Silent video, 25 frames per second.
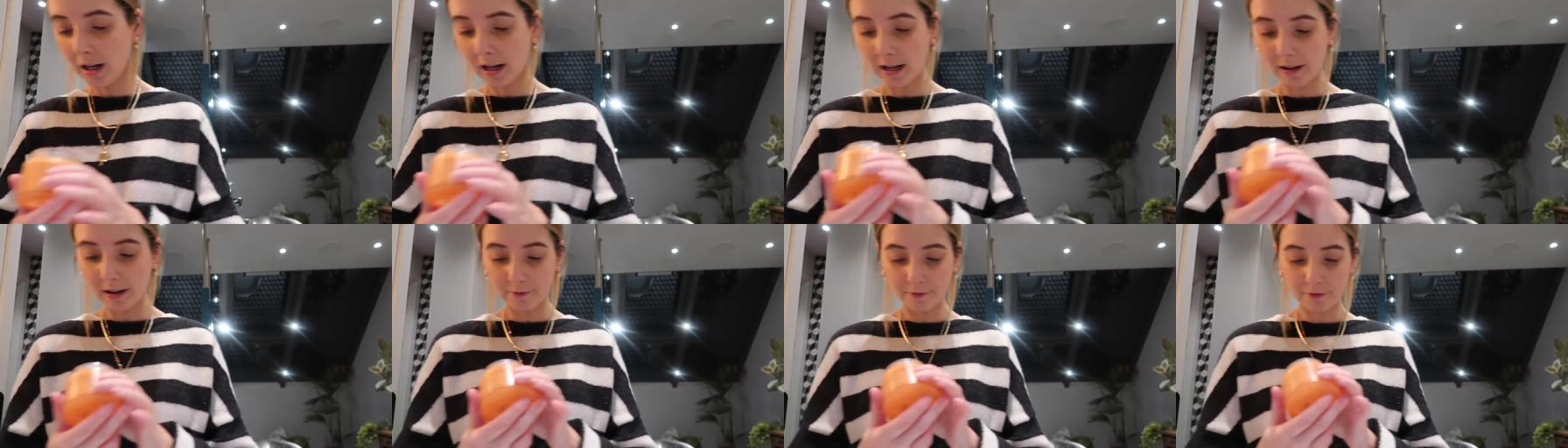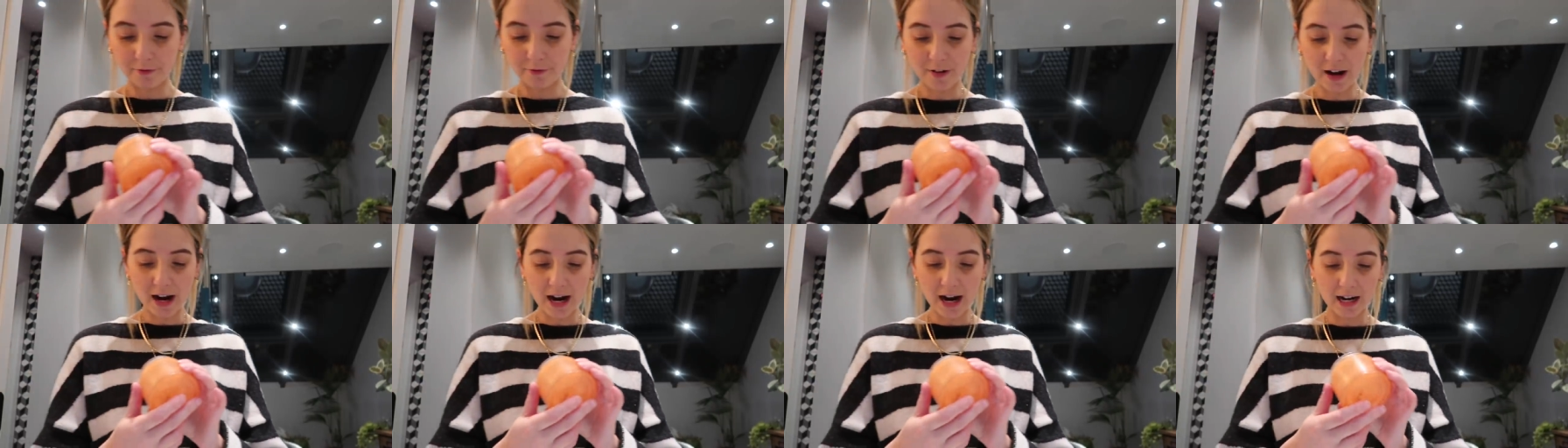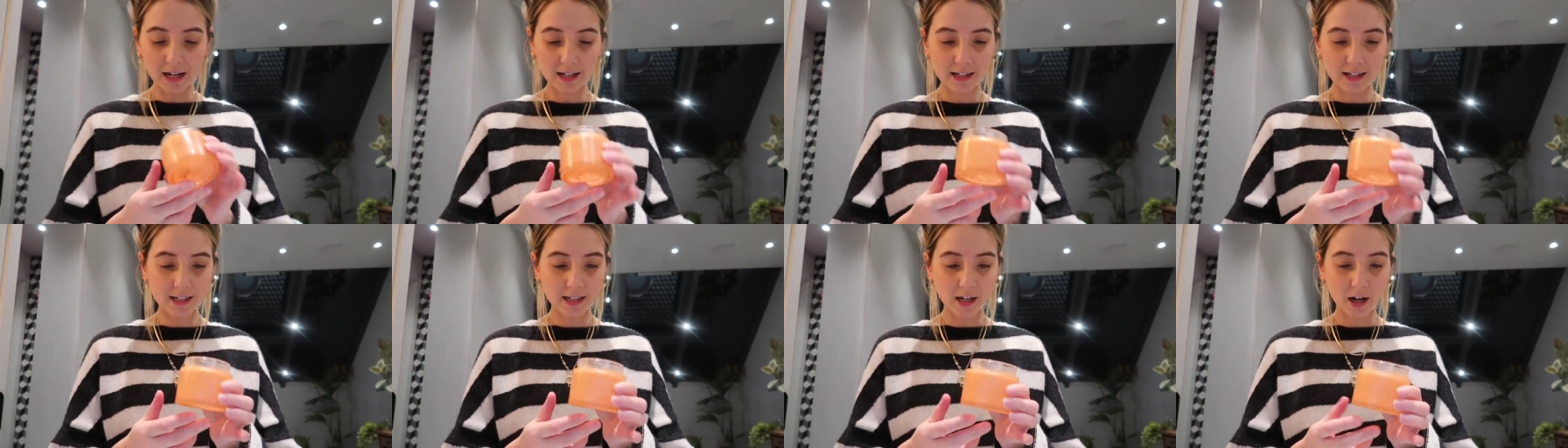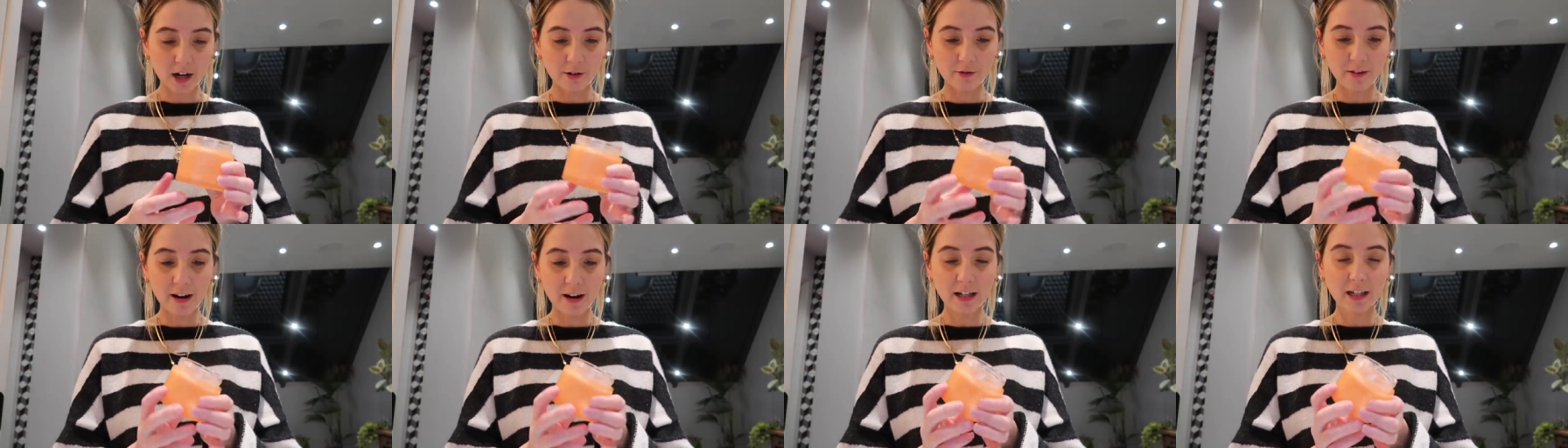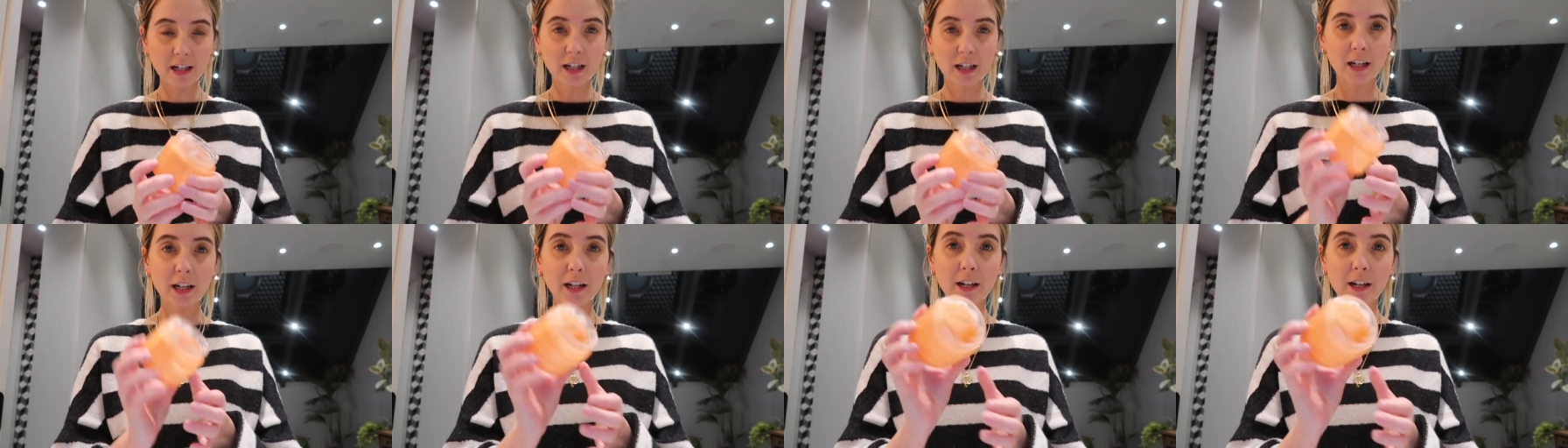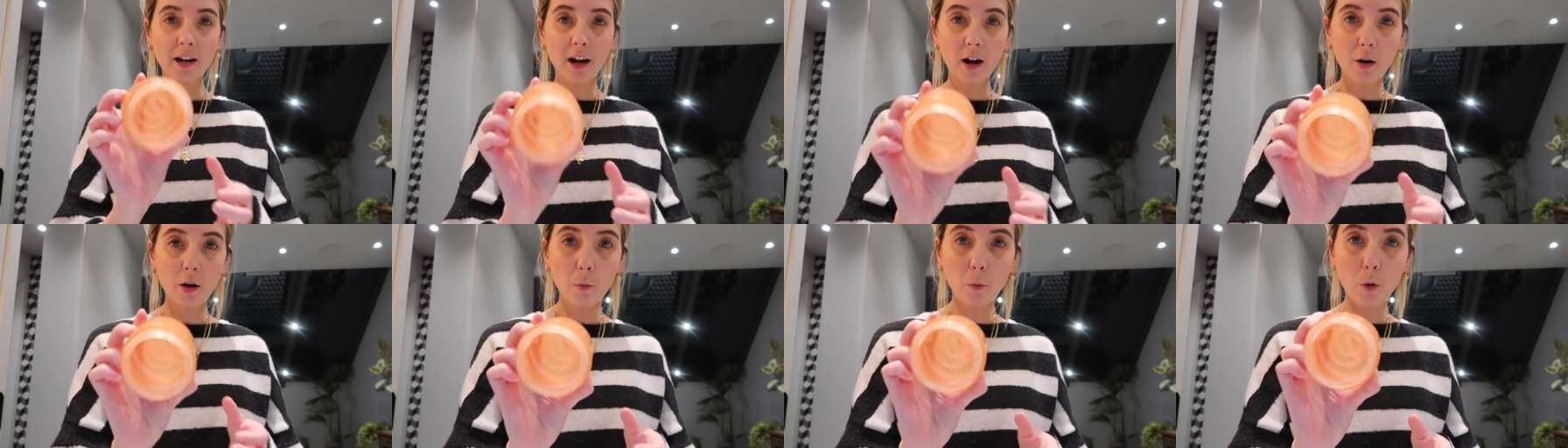In fact, I
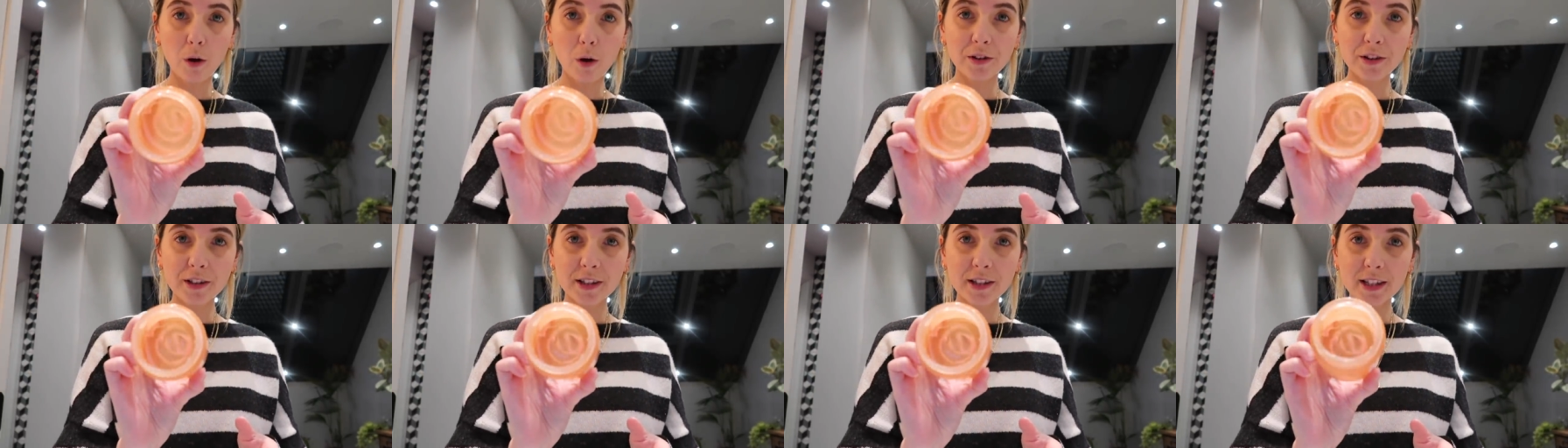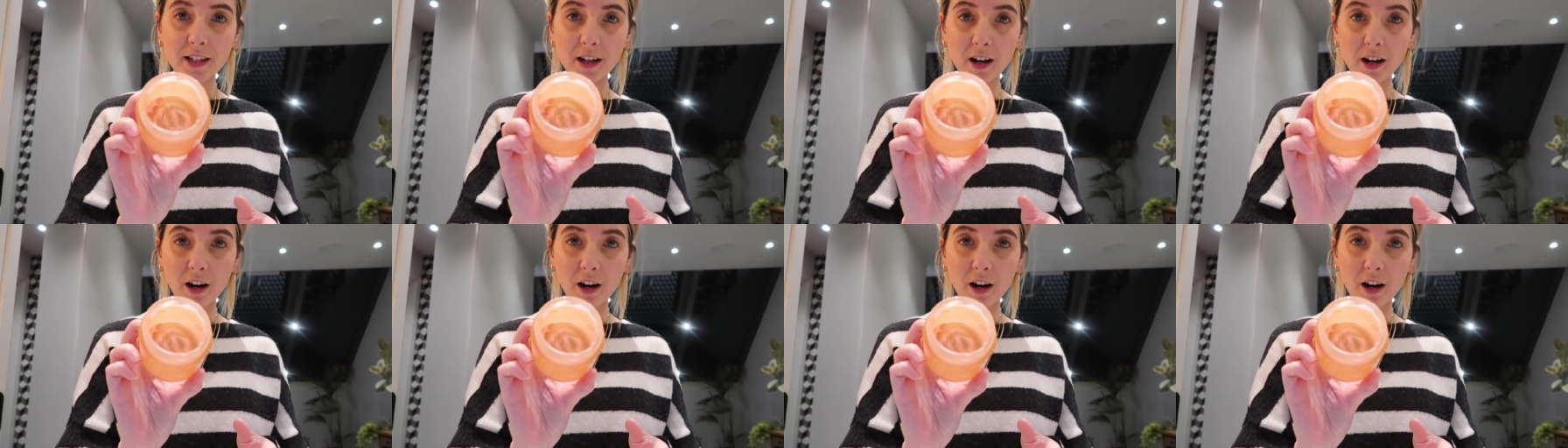reckon once